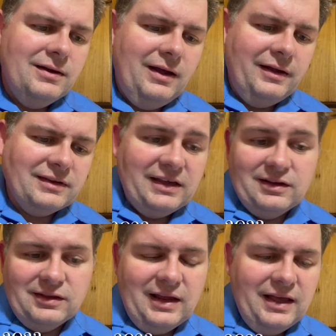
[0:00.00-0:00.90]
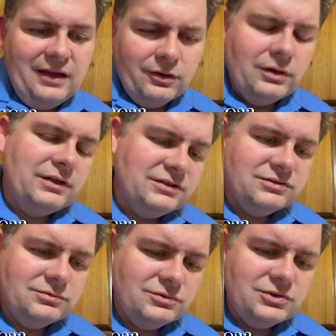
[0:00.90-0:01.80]
at the end of the day, or at least
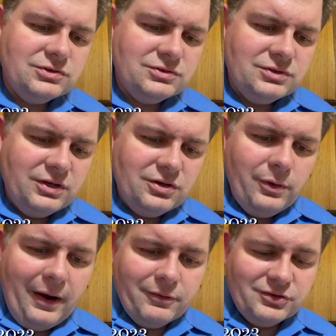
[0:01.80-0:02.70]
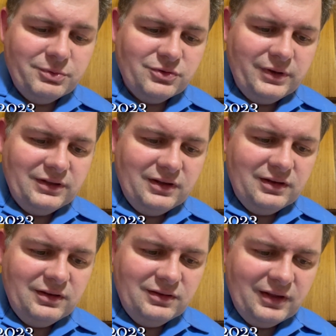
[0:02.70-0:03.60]
2 hours between
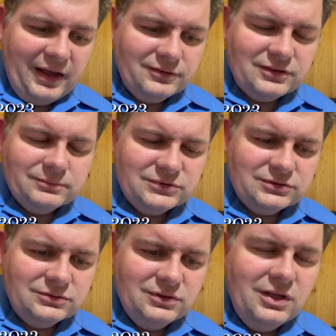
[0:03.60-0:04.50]
the calciums.